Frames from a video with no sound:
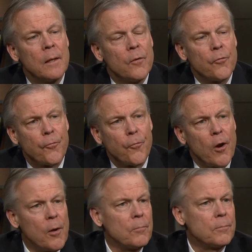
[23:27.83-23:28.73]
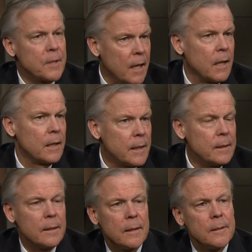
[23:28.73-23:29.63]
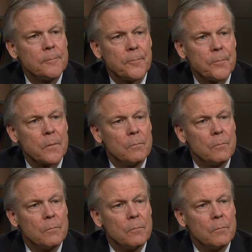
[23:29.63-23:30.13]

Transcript: from Cali um,